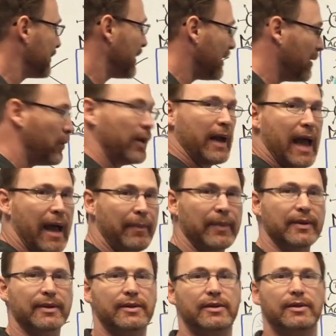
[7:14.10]
kind of what
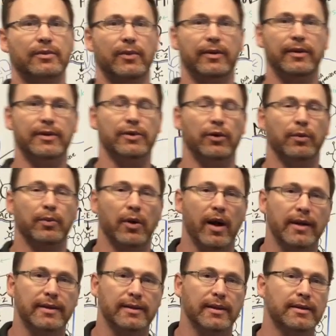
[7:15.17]
happens with this whole
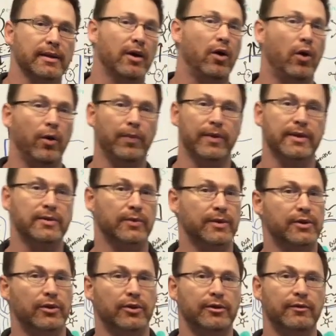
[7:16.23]
process. I hope this
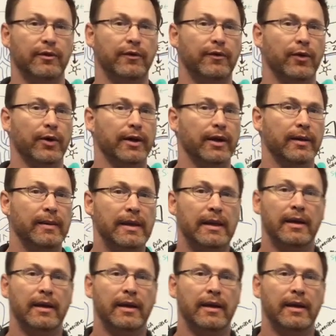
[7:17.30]
was useful for you.